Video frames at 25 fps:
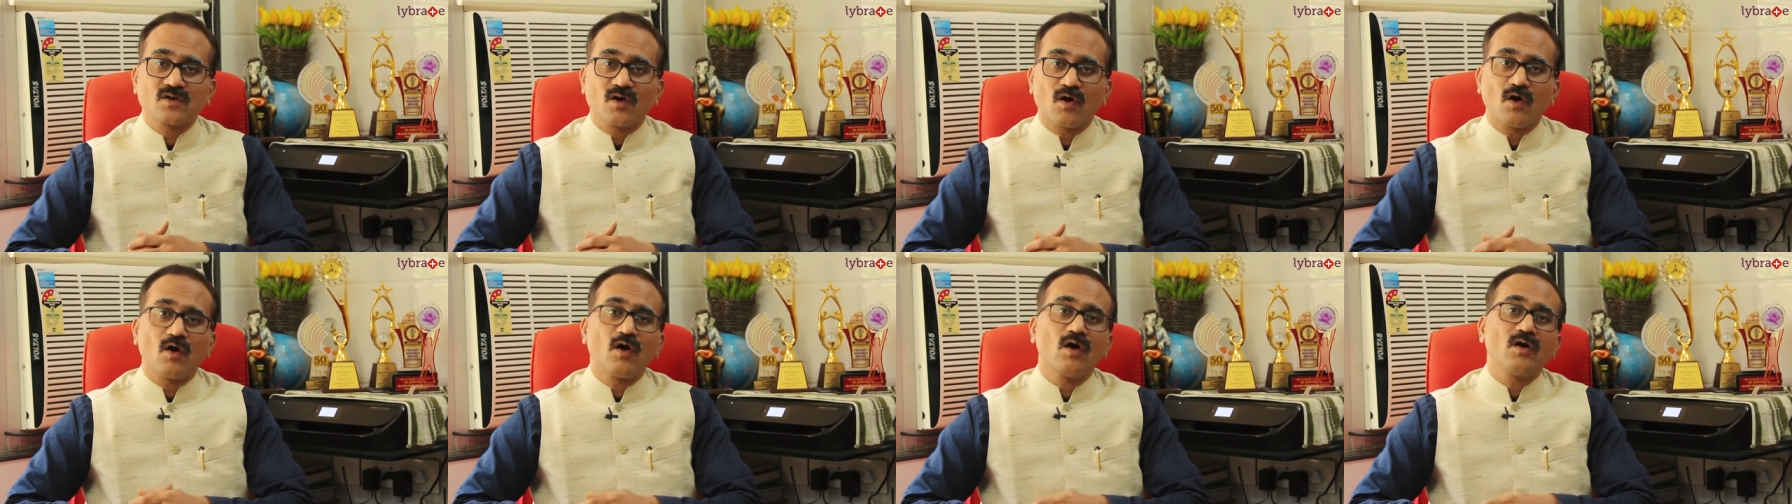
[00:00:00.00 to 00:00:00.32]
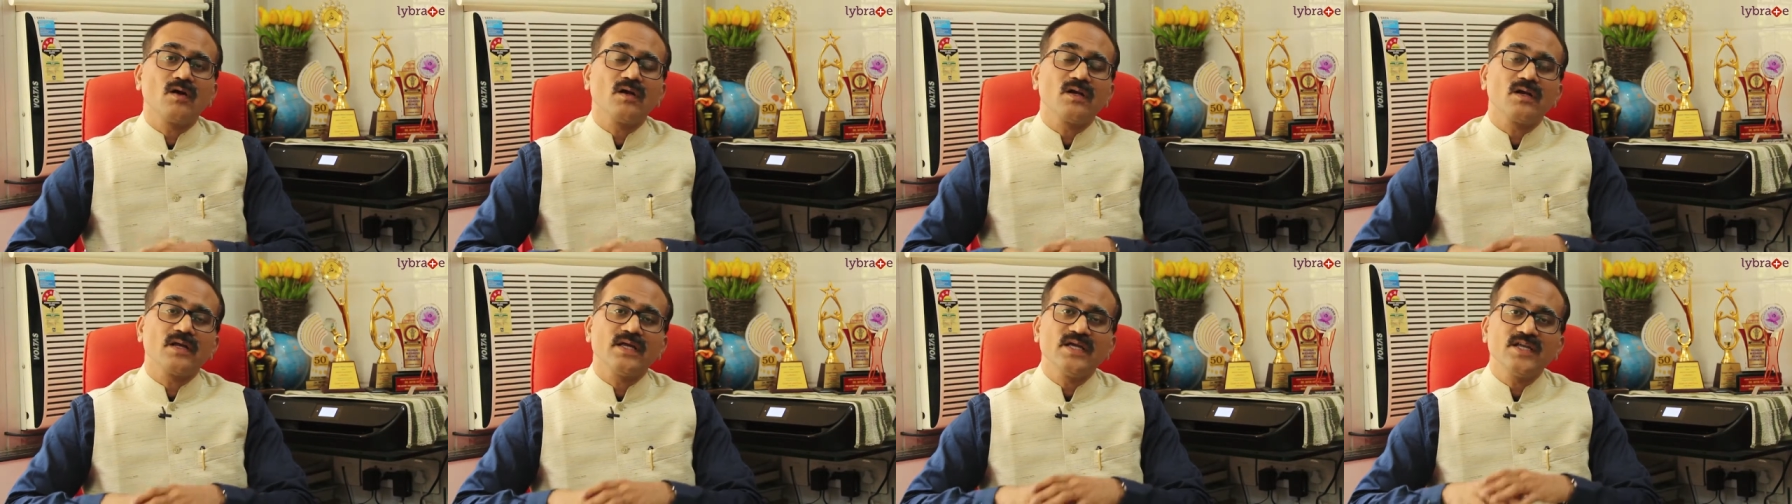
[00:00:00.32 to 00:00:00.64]

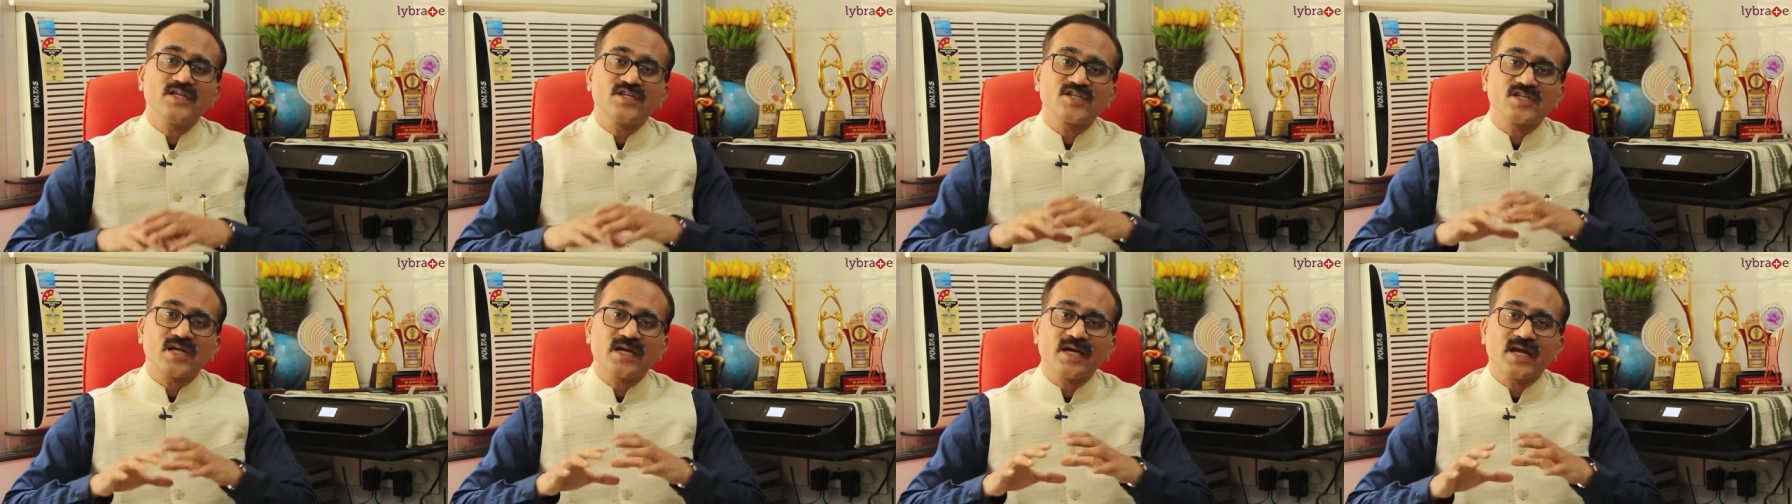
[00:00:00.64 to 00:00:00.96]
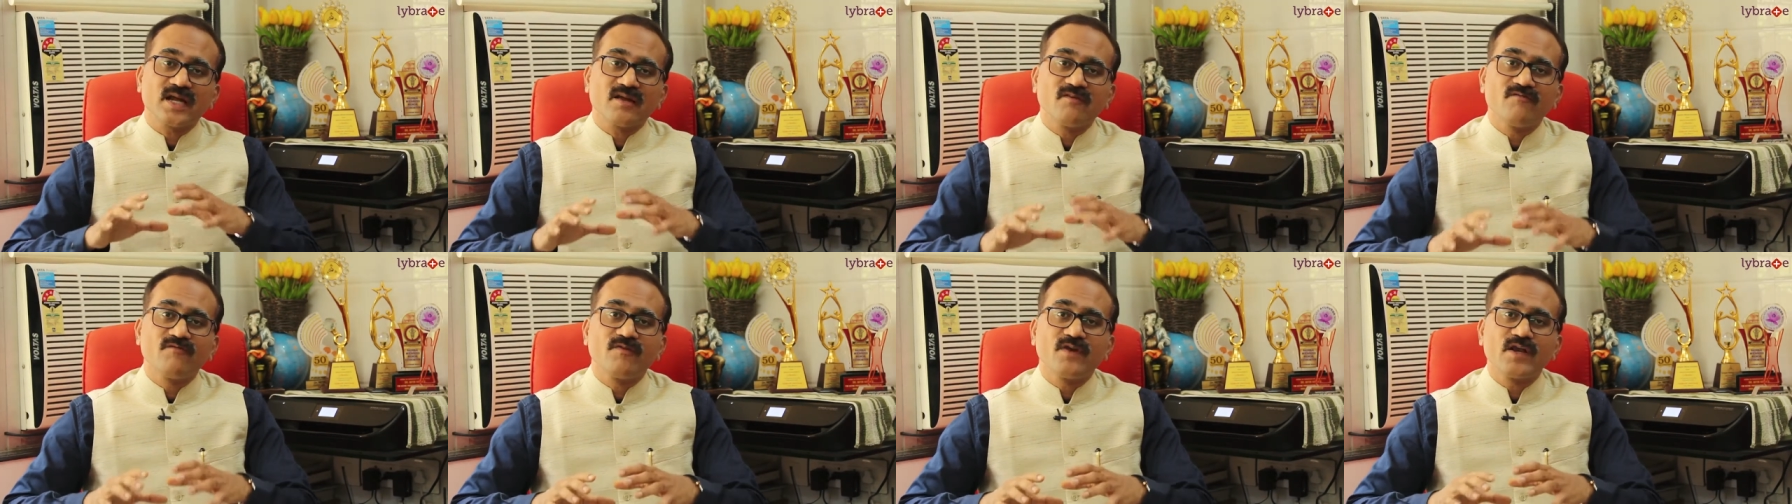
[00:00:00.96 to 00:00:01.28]
on each and
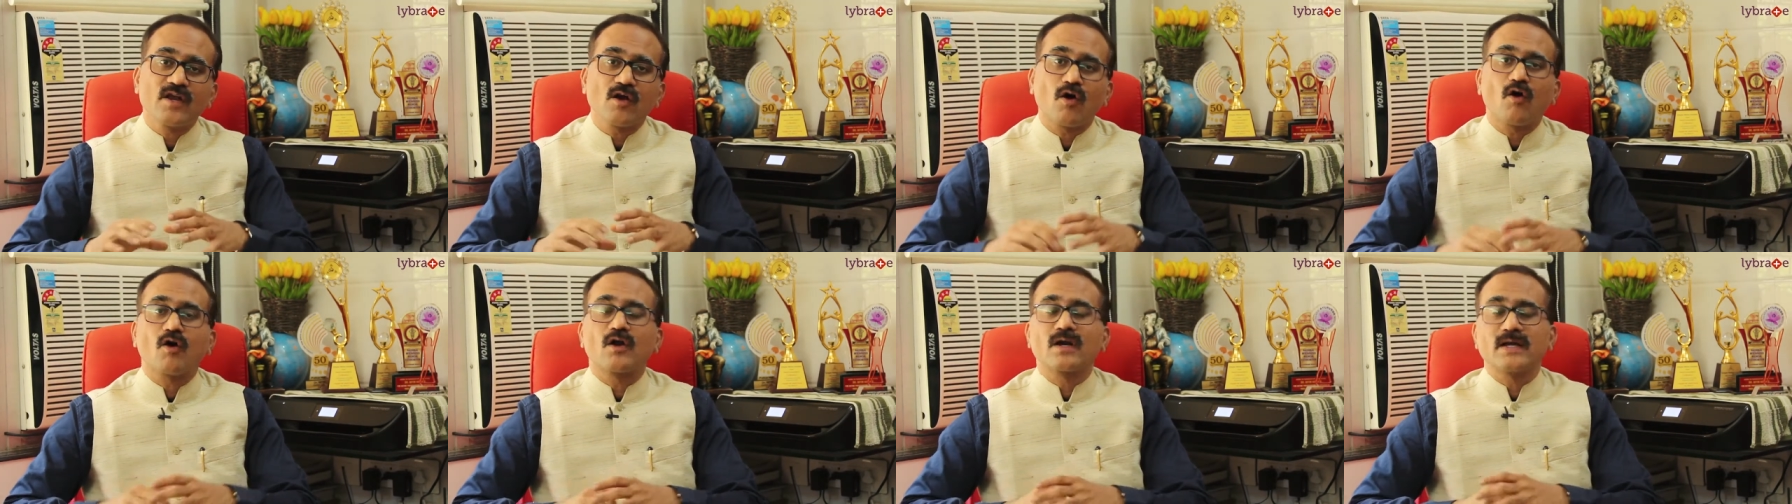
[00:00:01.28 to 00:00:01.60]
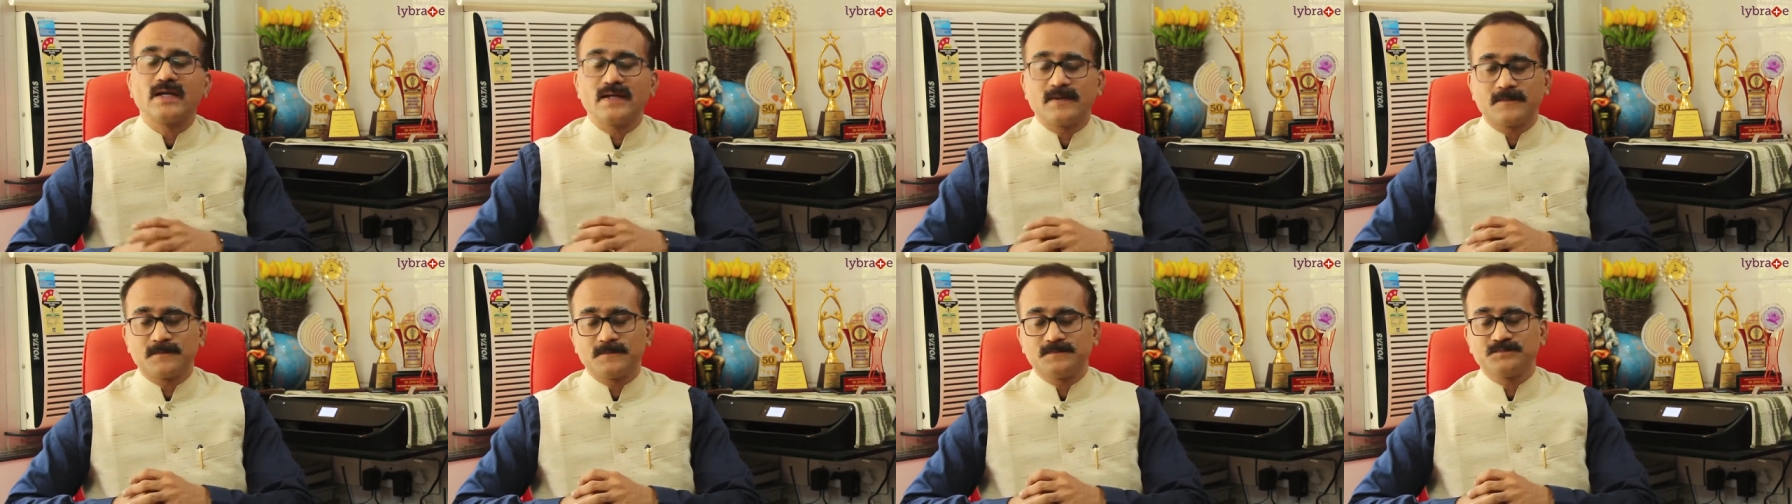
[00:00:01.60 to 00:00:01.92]
every
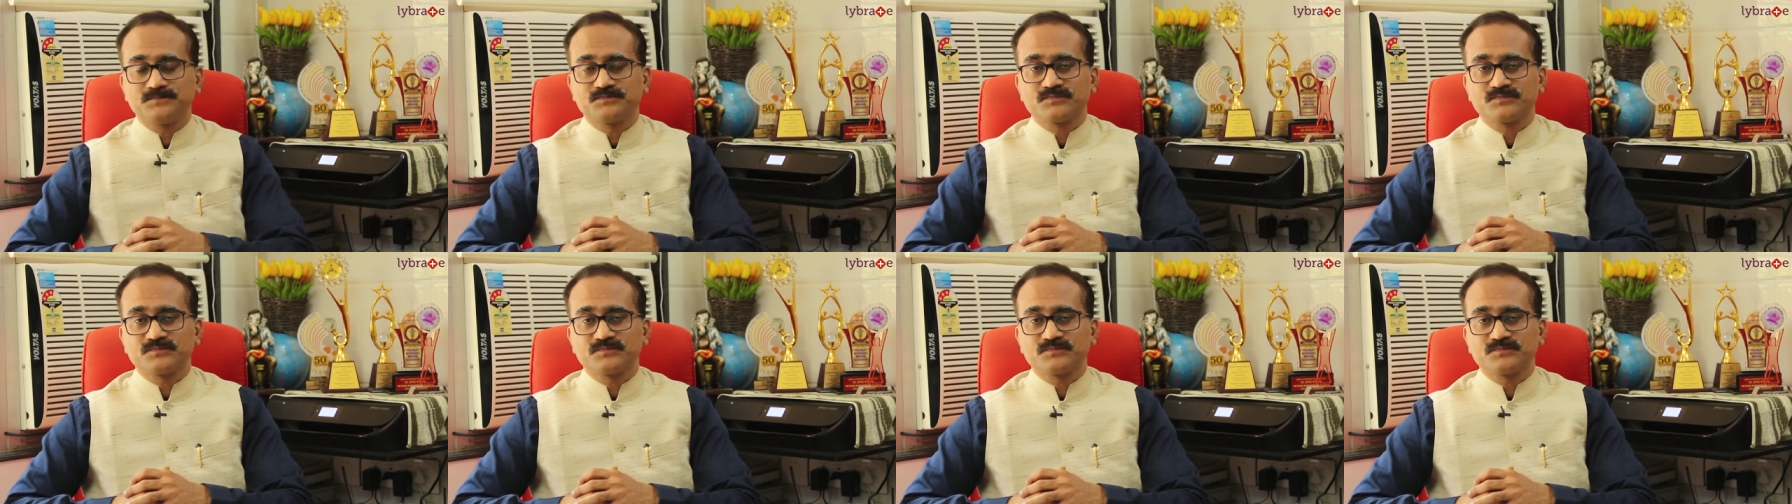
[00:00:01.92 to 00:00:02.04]
organ.